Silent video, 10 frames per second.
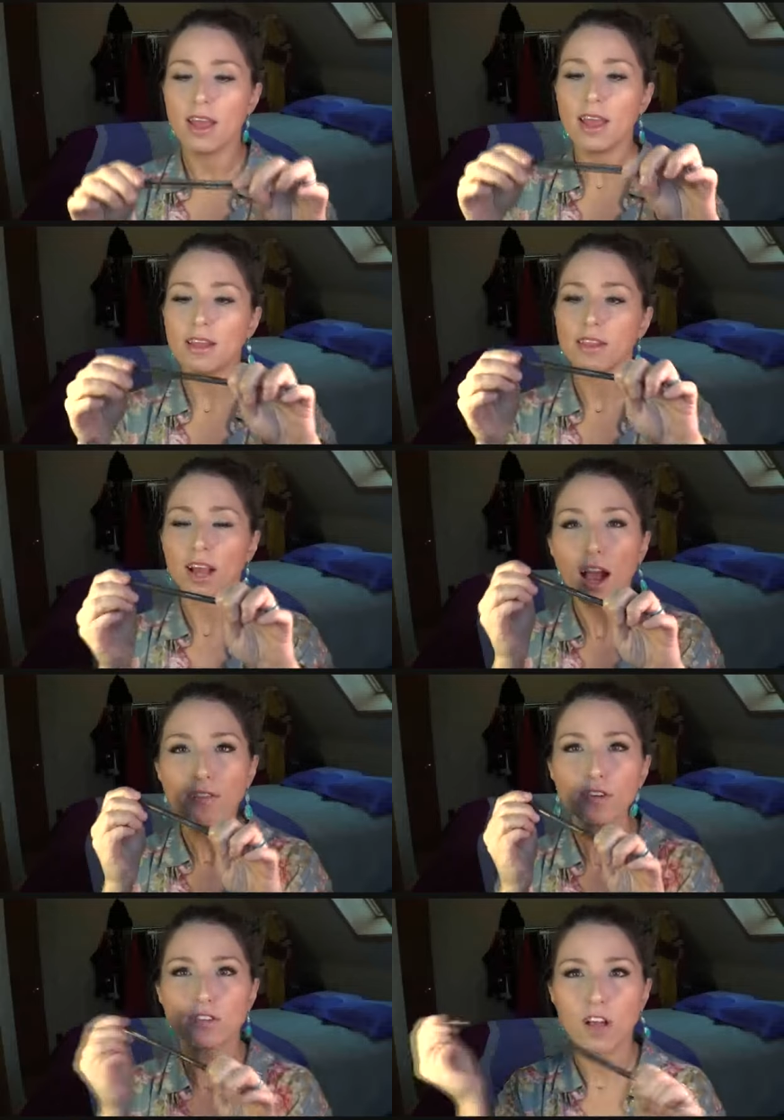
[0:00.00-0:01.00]
and the
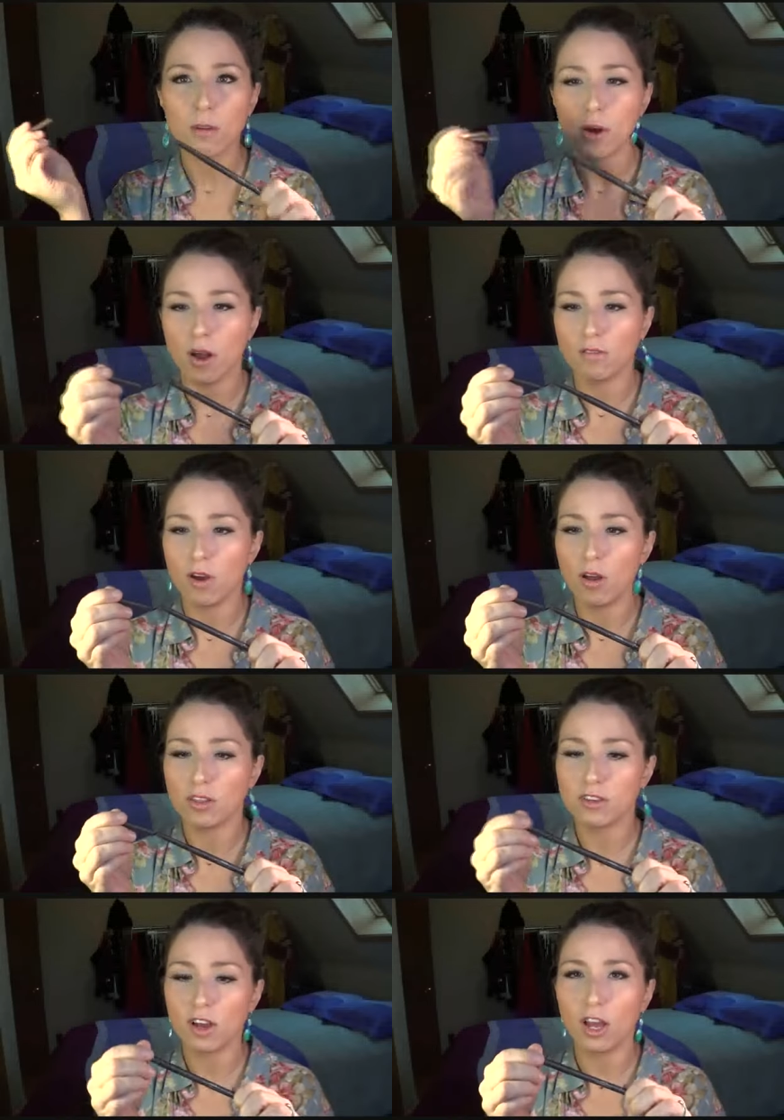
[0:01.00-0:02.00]
covers come off
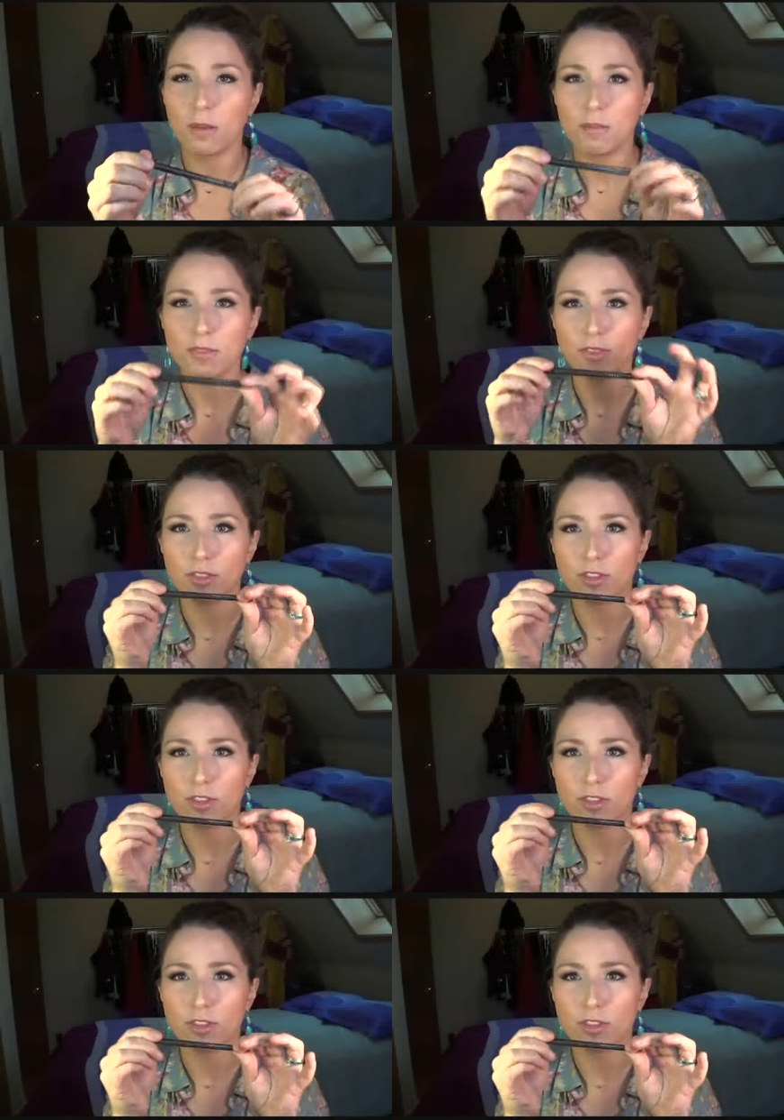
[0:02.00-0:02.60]
all the time.